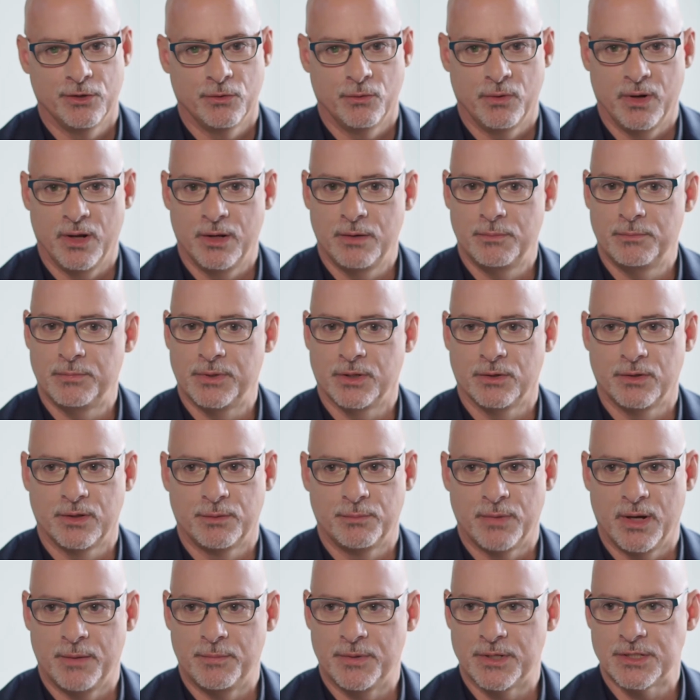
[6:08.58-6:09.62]
run building
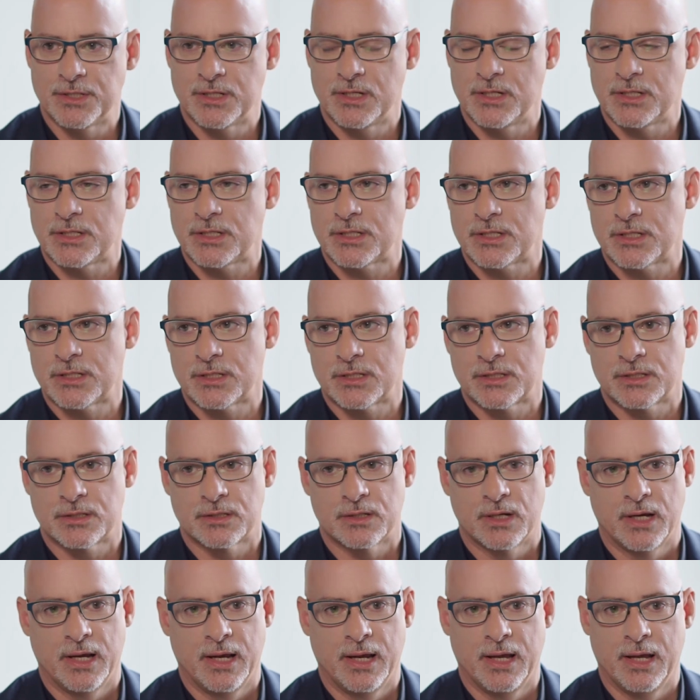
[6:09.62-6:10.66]
my business,
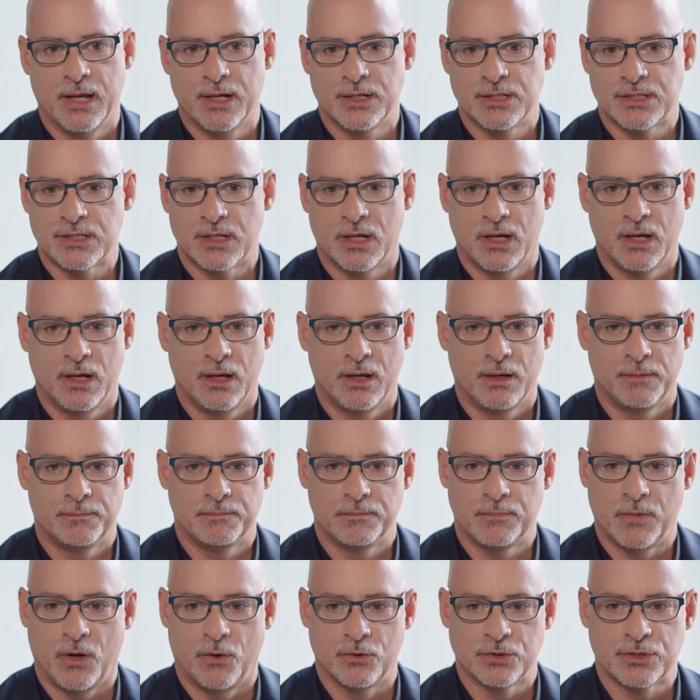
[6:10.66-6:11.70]
and
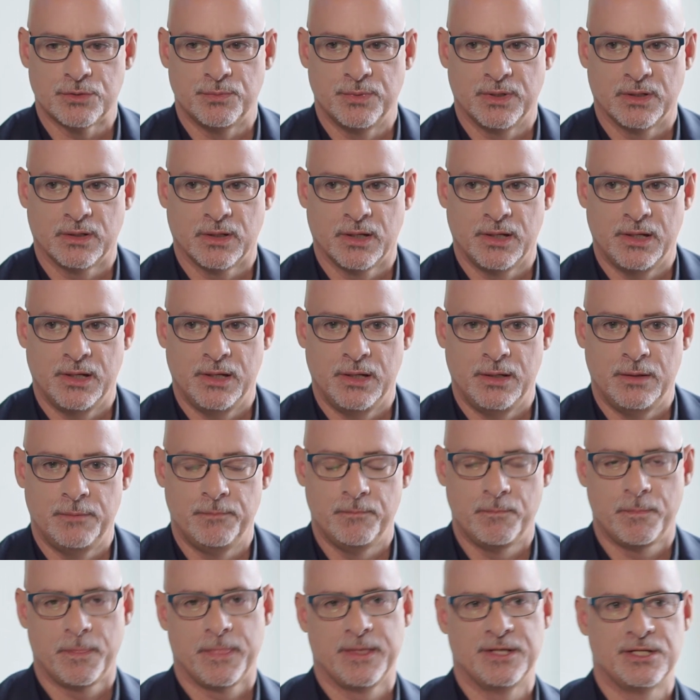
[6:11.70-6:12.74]
ultimately
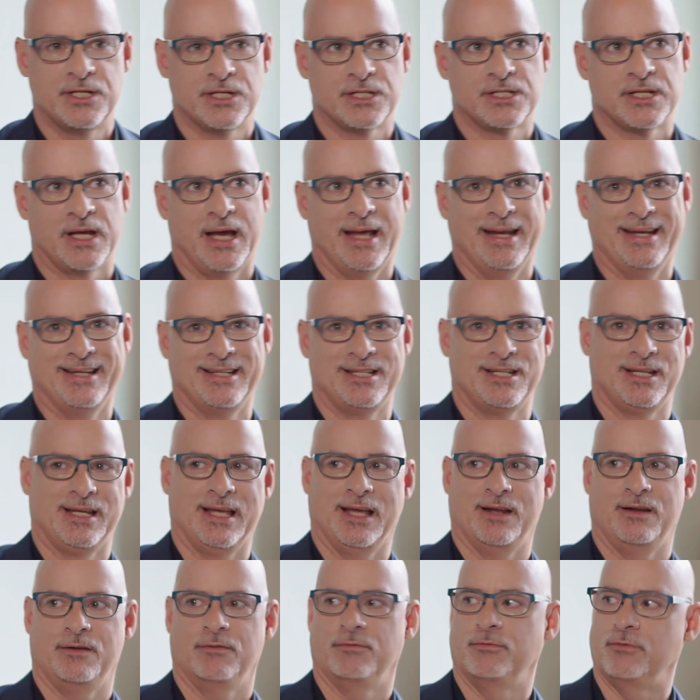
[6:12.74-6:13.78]
decided to
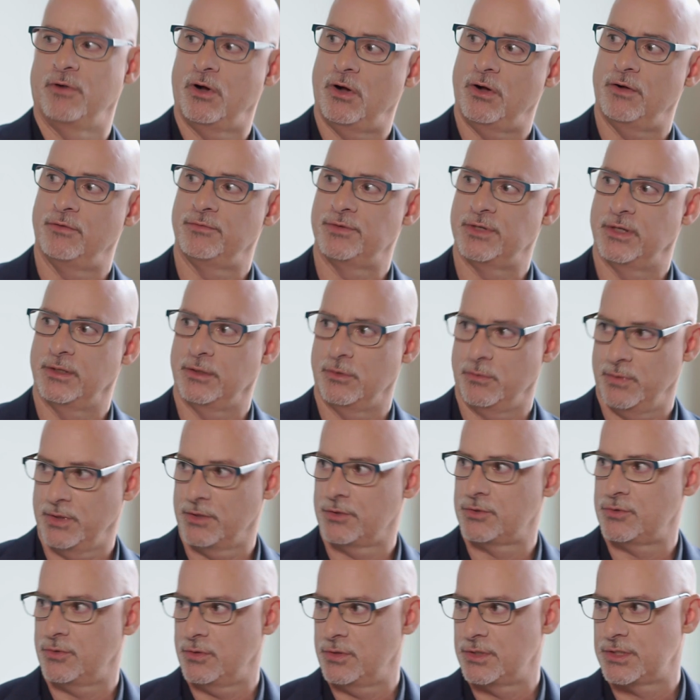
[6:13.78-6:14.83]
get involved in the
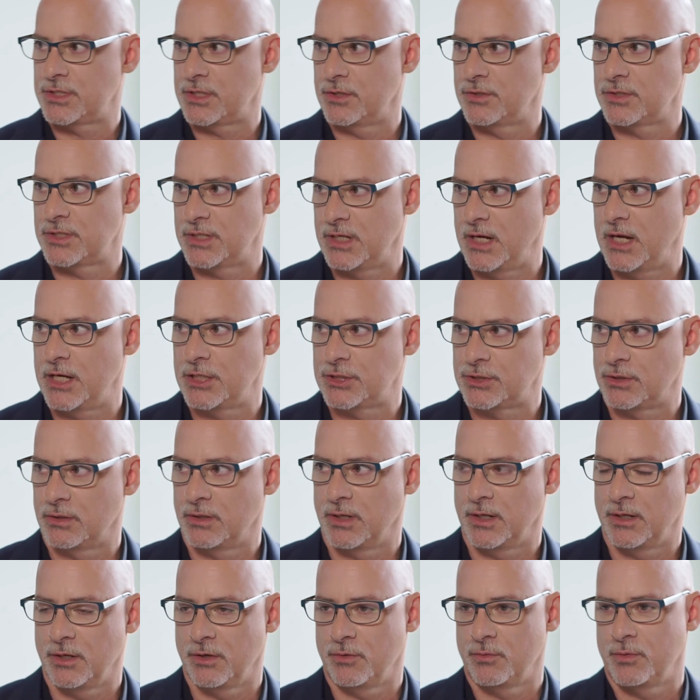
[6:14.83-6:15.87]
Realtor Association.
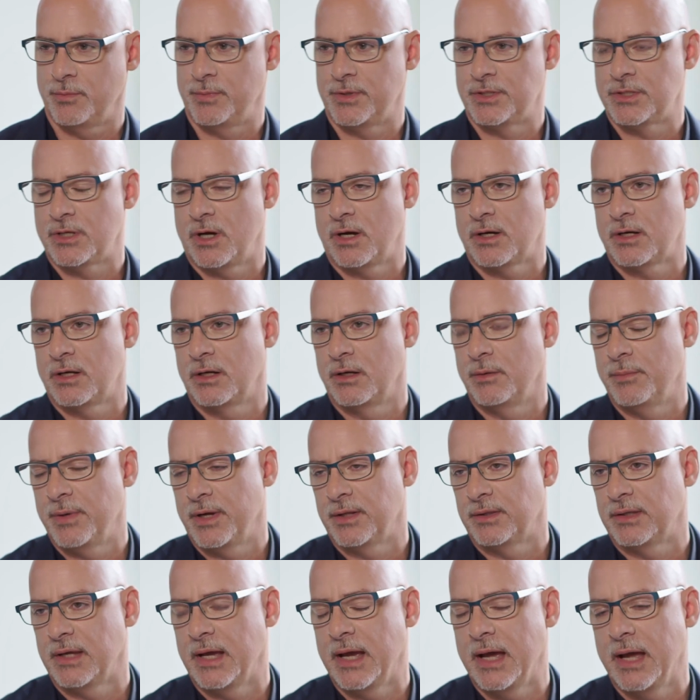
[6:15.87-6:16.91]
I know we'll be talking
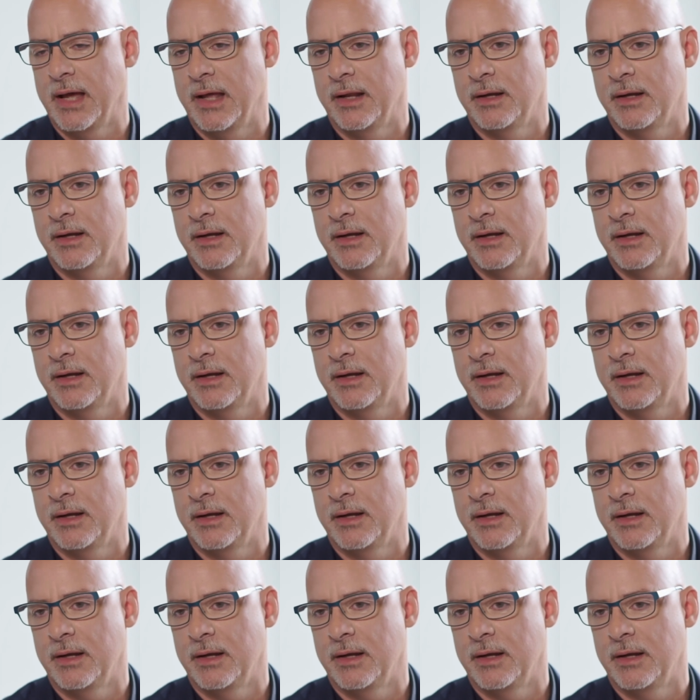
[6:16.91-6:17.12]
about that.